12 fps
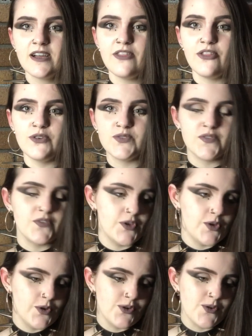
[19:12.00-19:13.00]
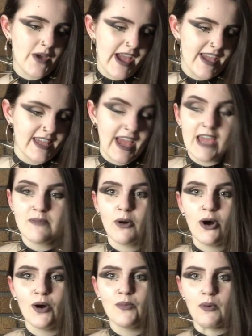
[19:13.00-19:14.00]
Those of you who hate
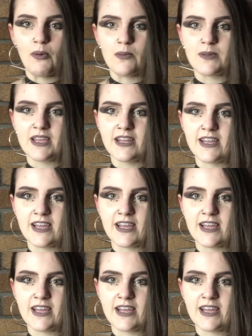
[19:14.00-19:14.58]
K-pop are probably gonna